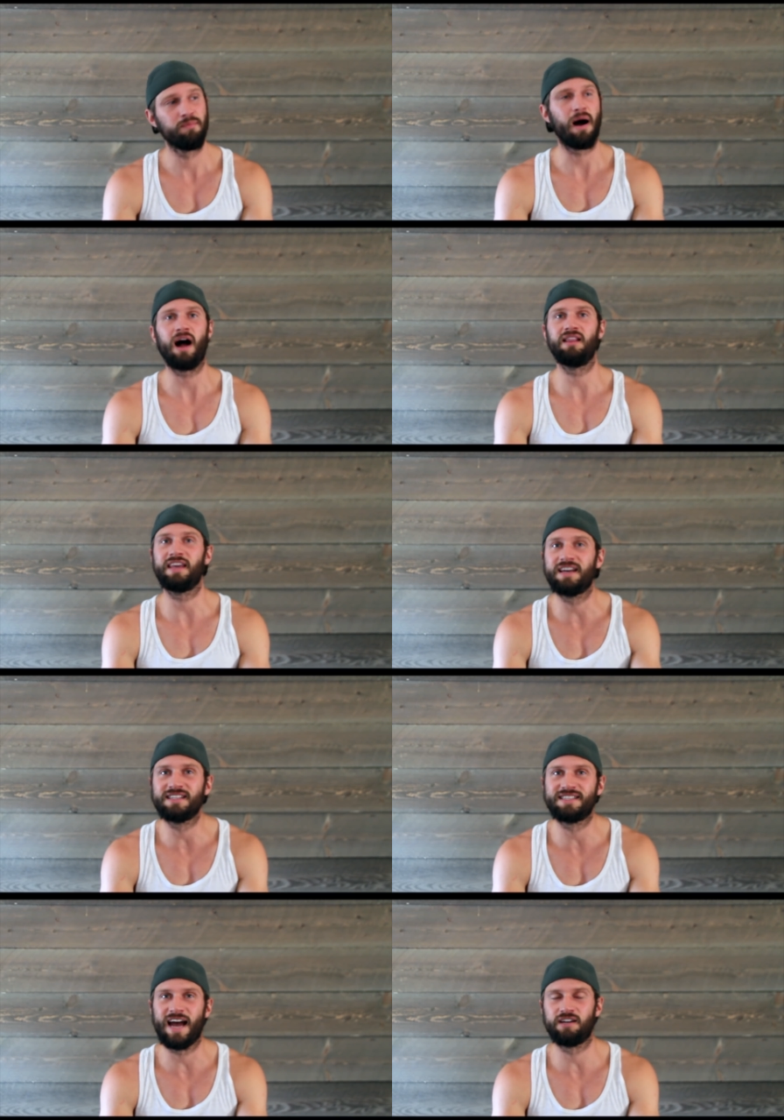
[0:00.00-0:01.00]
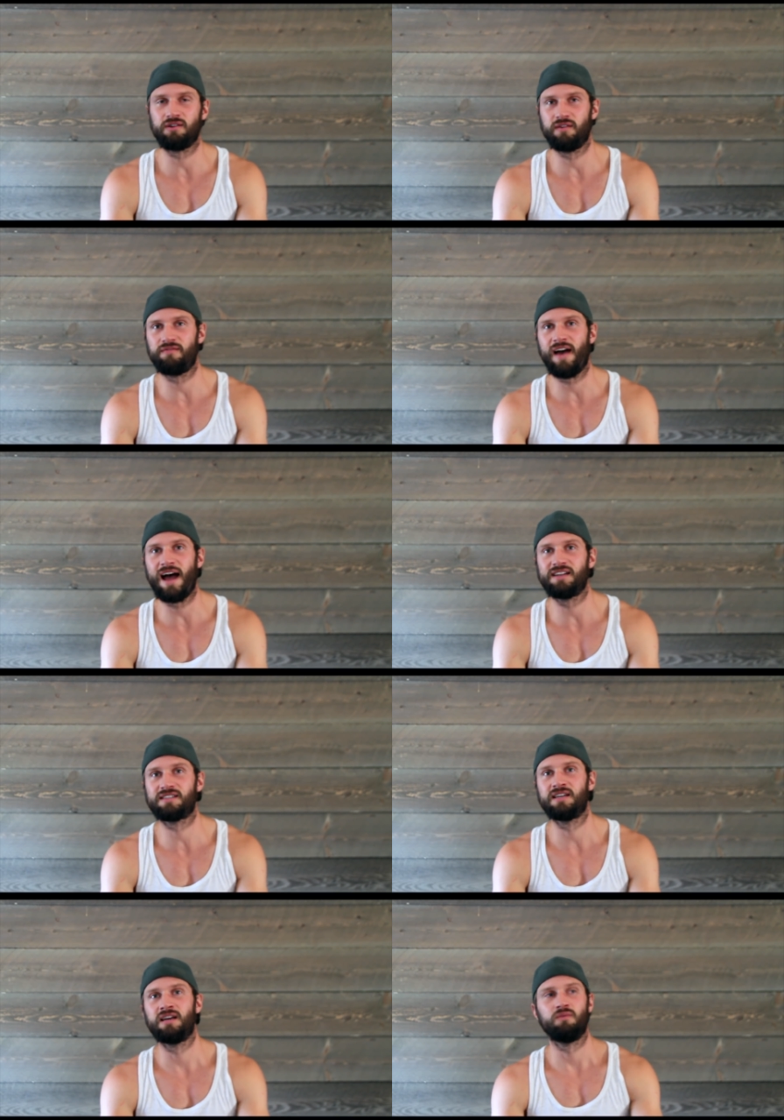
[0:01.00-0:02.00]
polyunsaturated
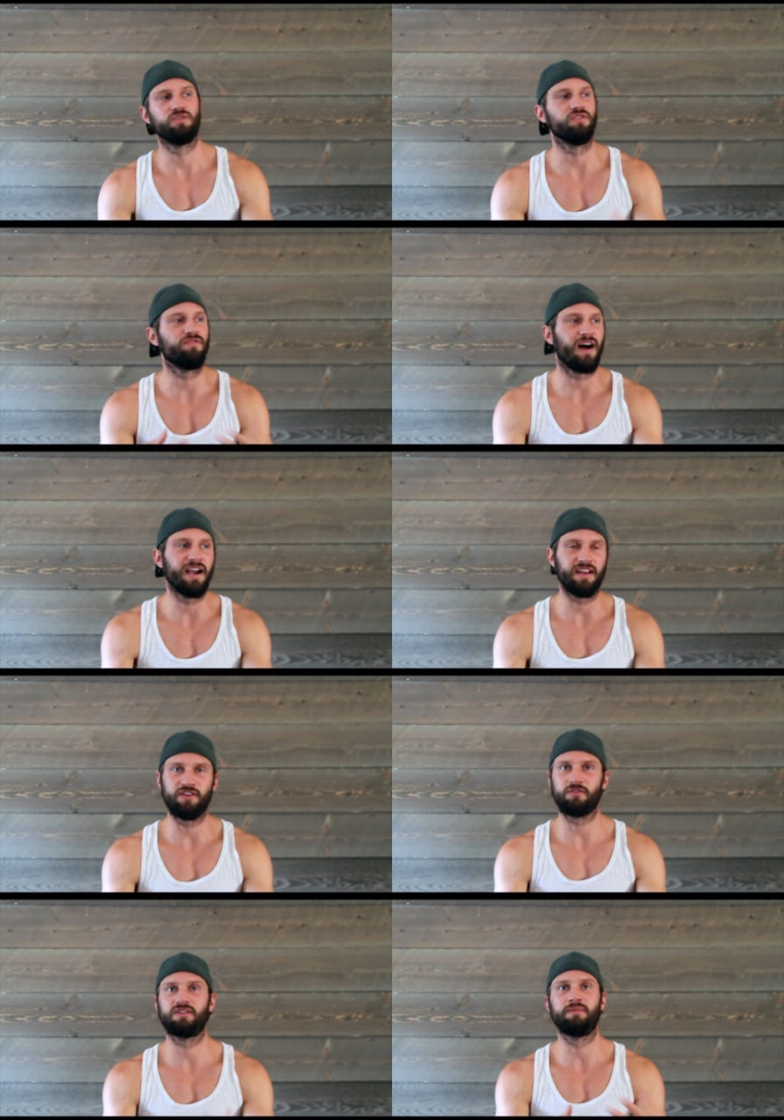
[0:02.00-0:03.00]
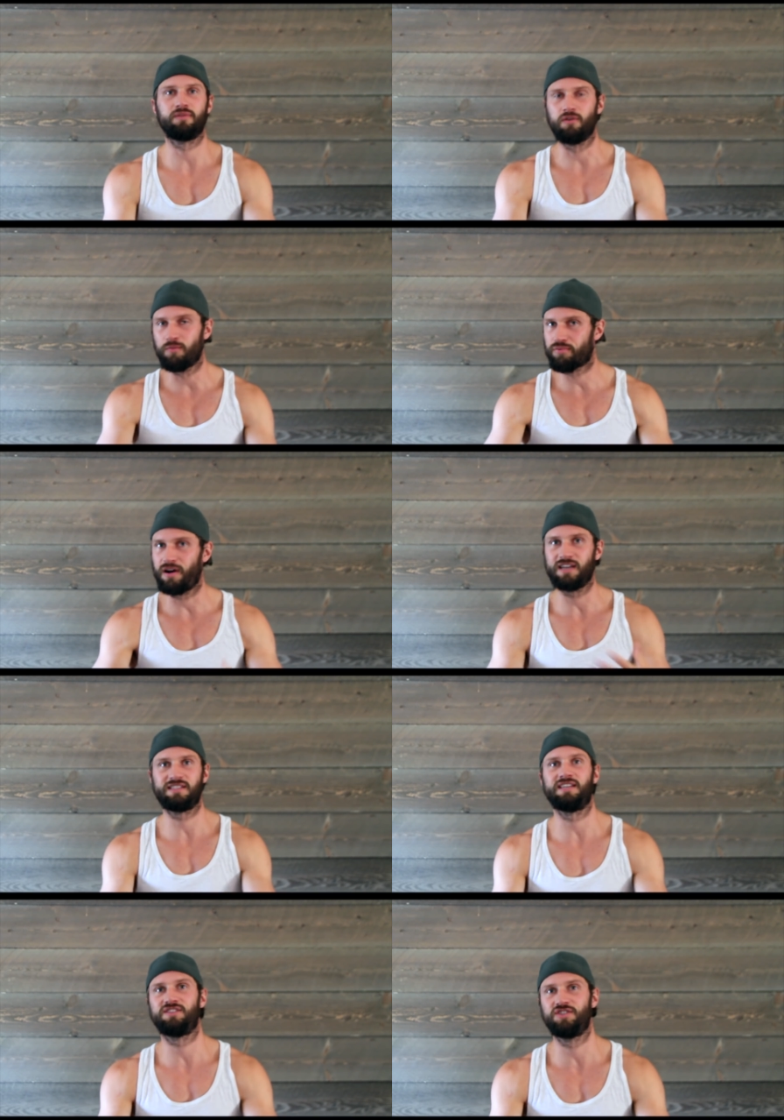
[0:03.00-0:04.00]
fats, which you'll find in your typical
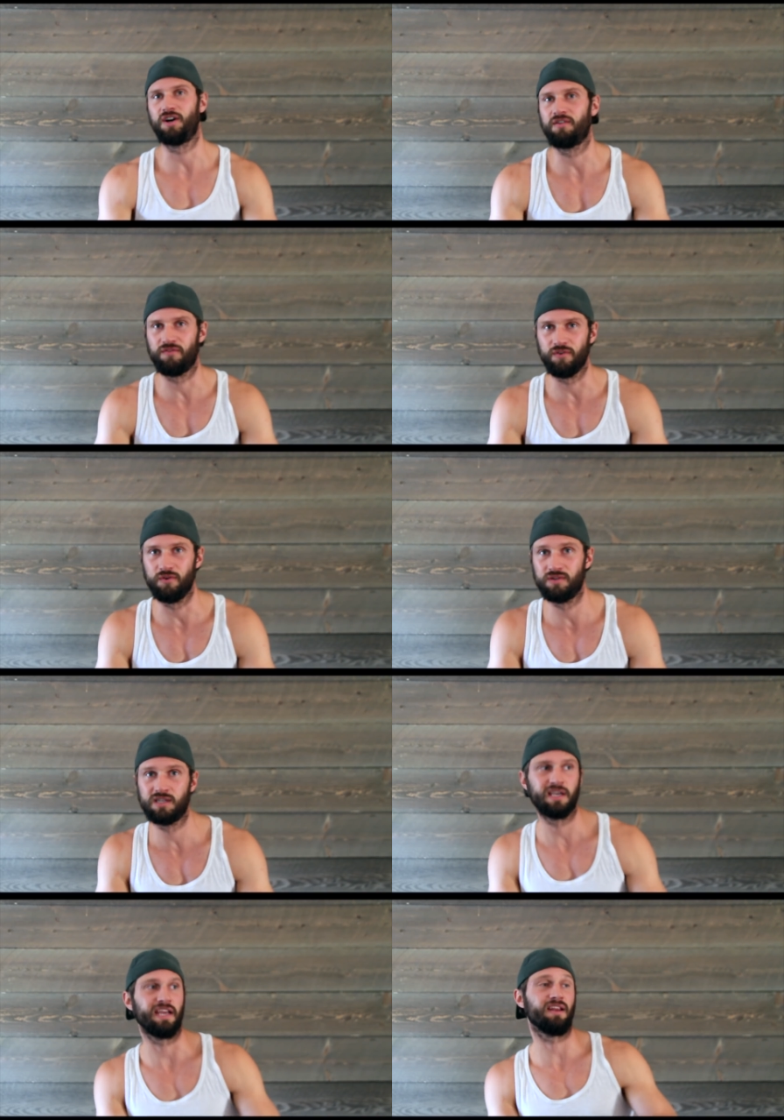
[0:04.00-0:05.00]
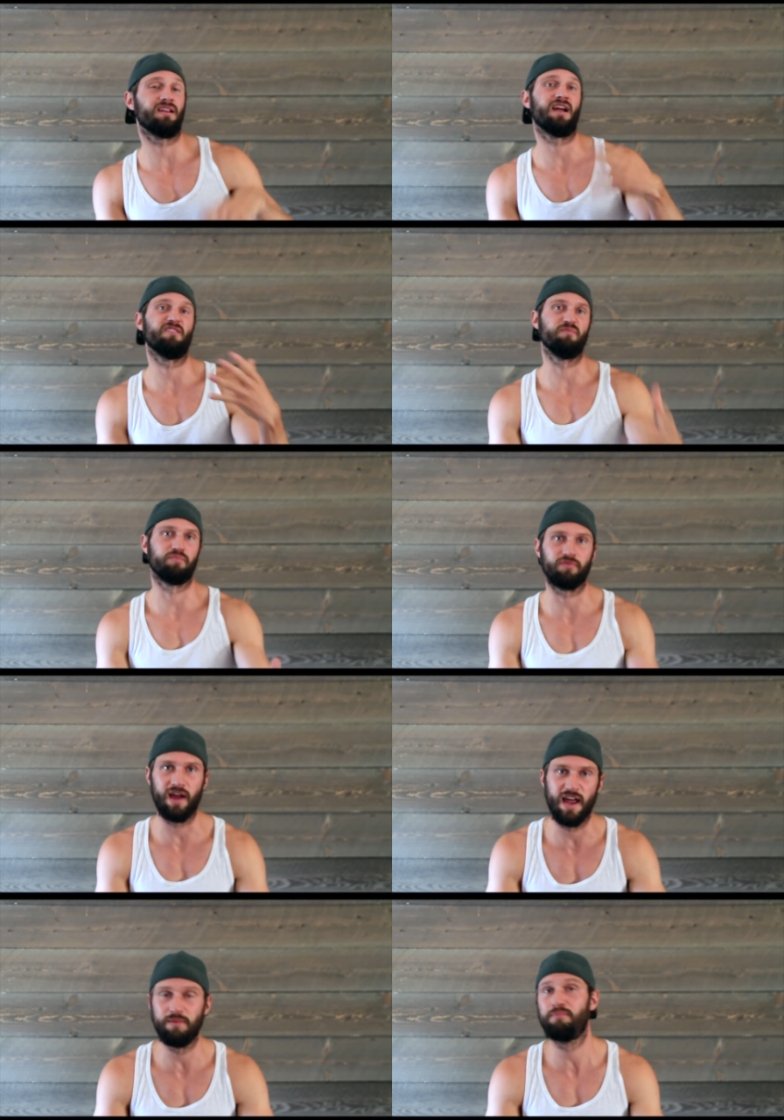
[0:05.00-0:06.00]
processed junk foods, eating a lot of
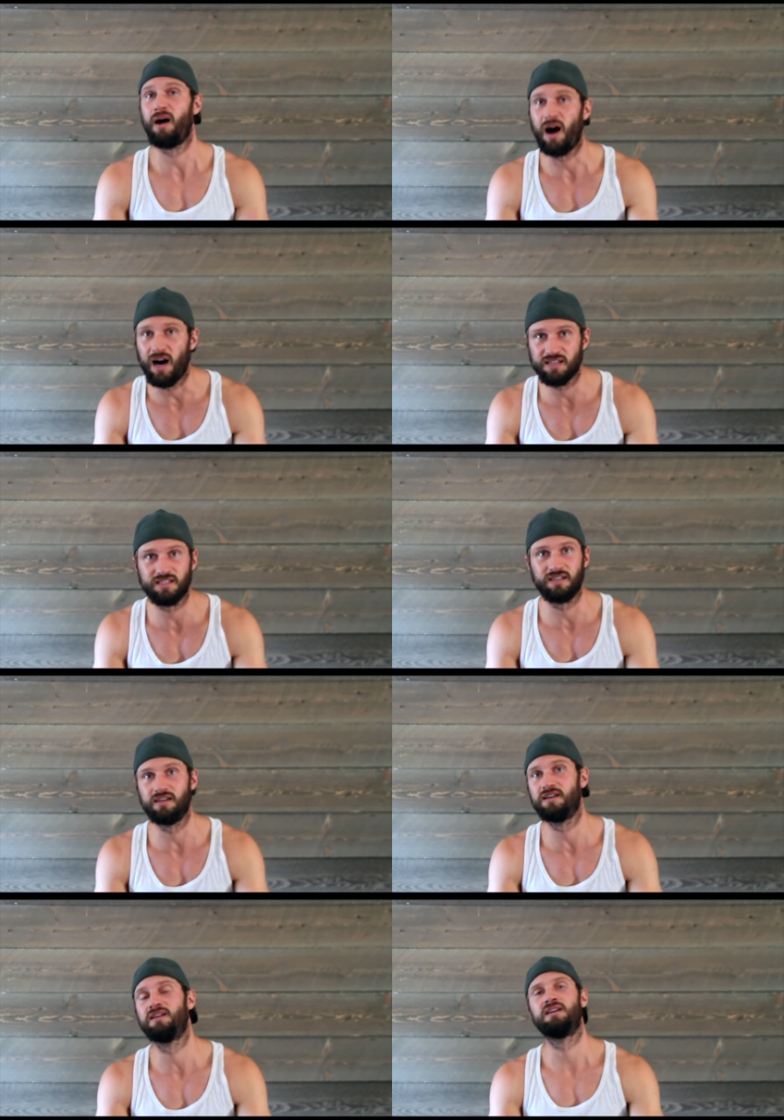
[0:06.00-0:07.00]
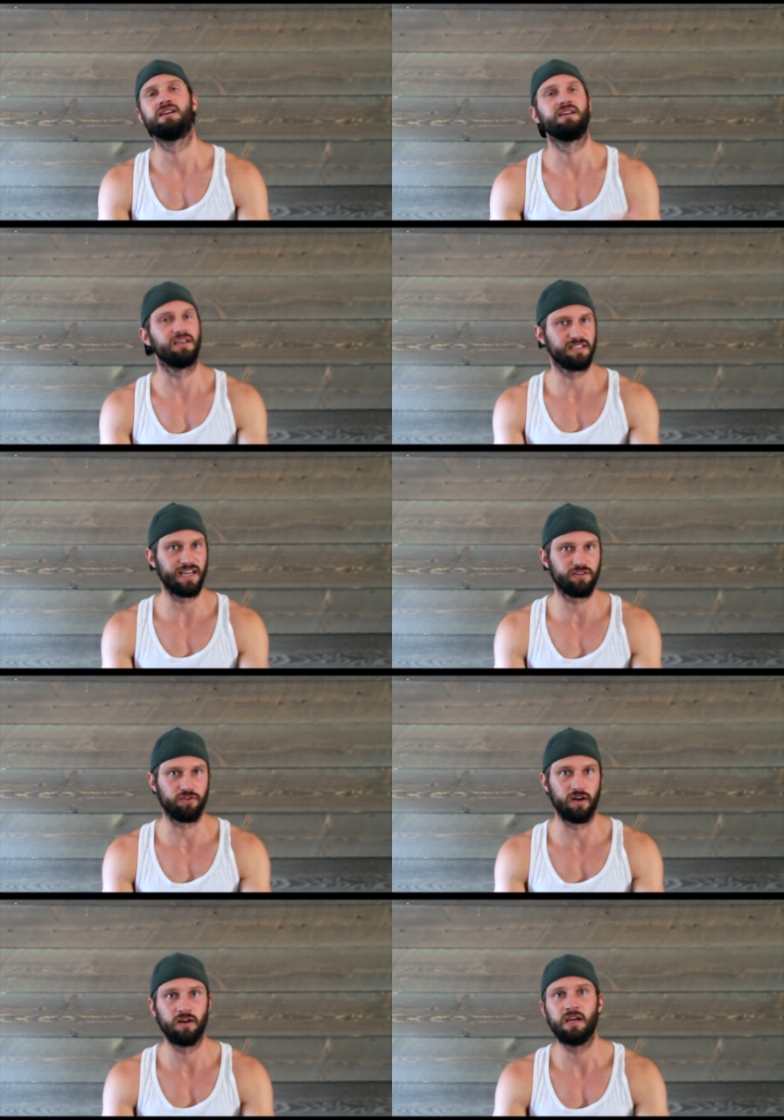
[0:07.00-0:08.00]
bread, pasta,
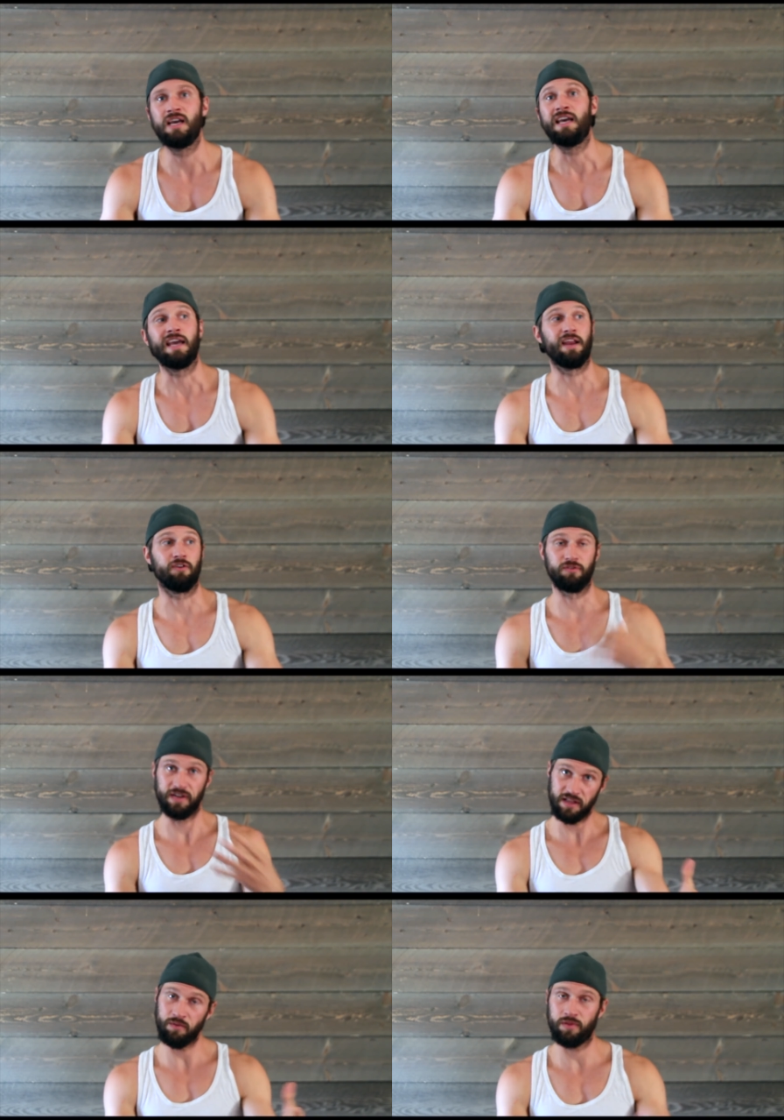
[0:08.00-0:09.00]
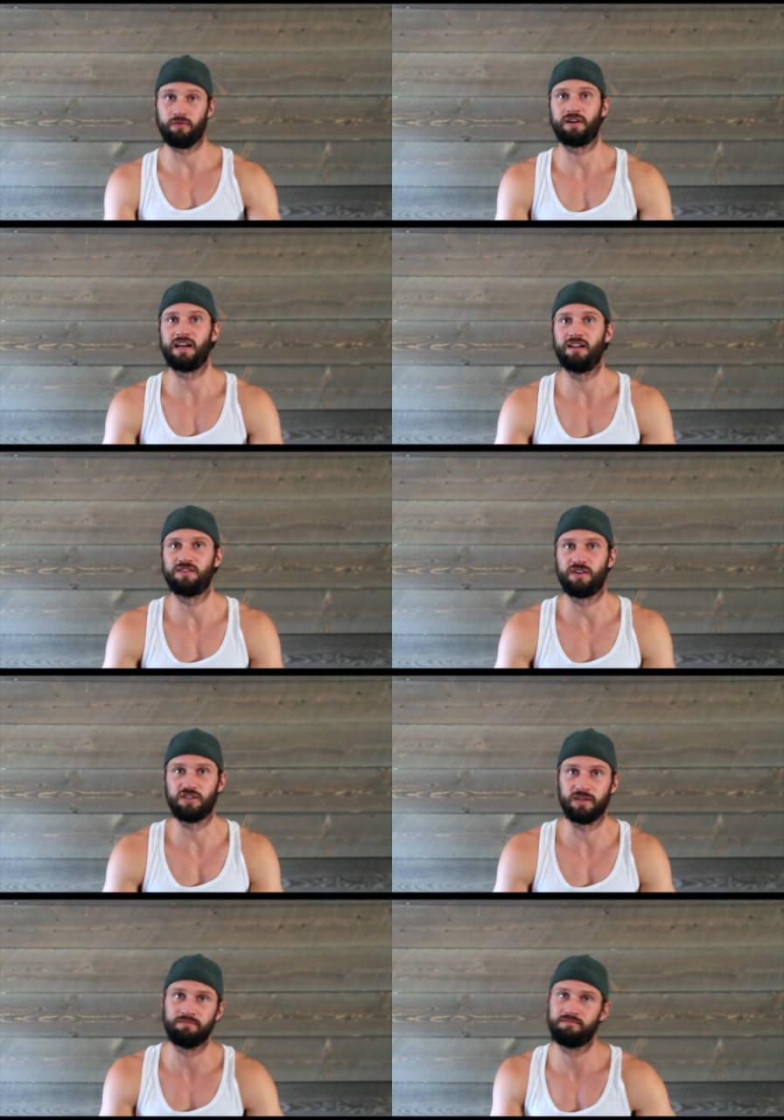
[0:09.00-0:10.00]
etc., and you're dealing with erectile
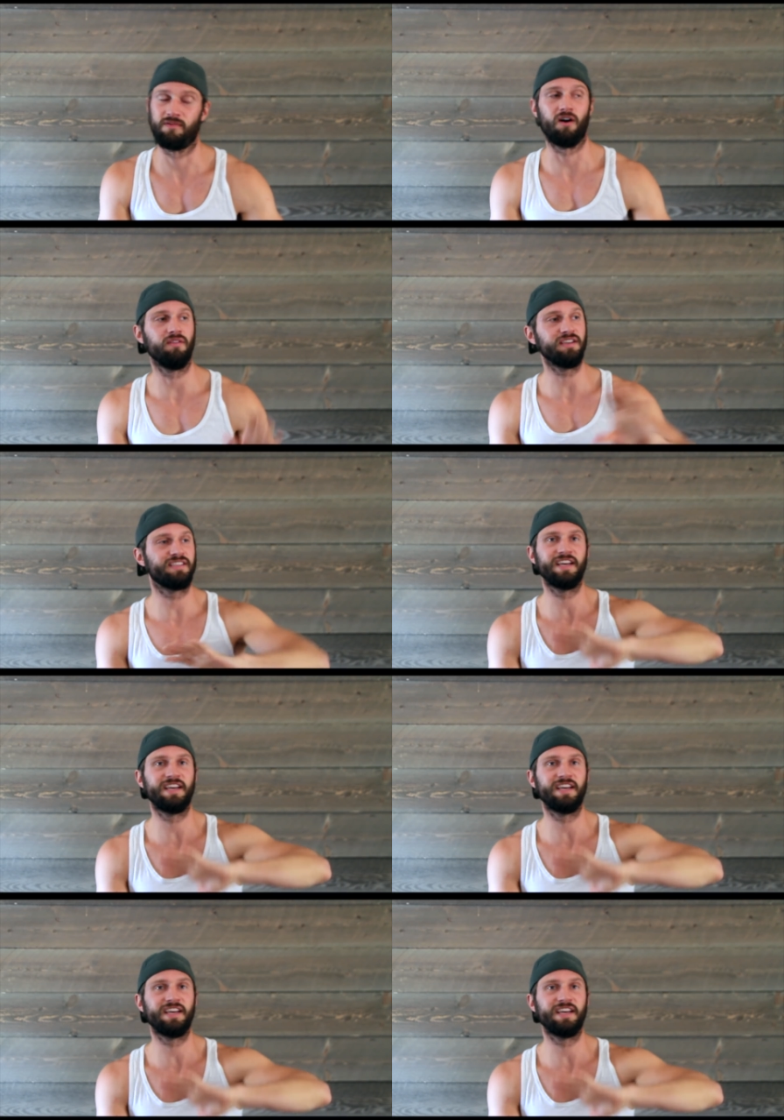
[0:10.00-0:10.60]
dysfunction, all these